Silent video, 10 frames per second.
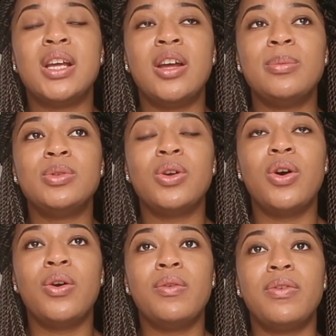terms
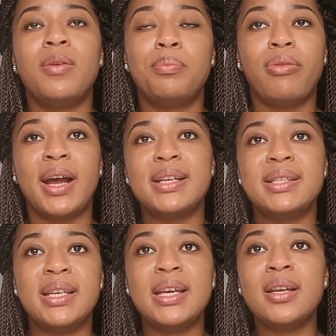of
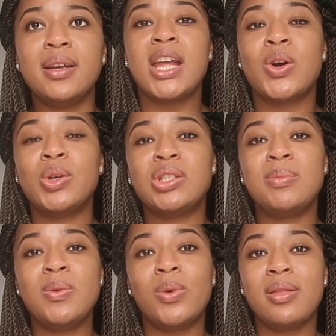pricing, it cost
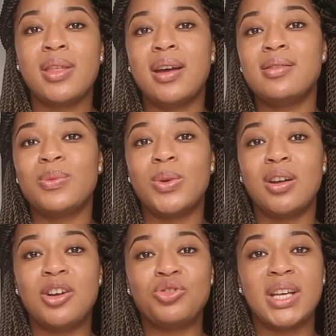me
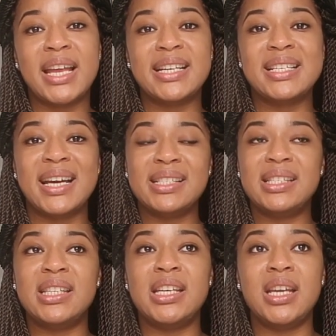
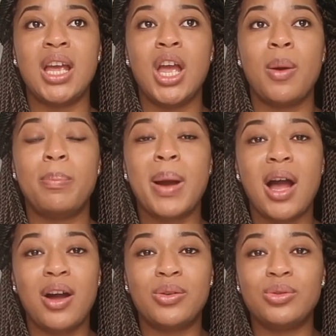
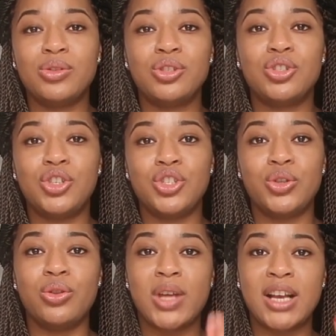£1,190 to
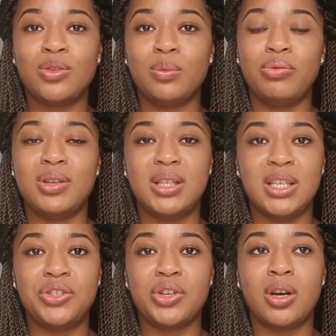do the actual
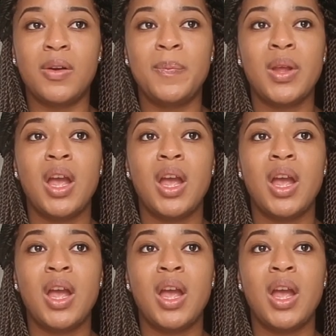procedure.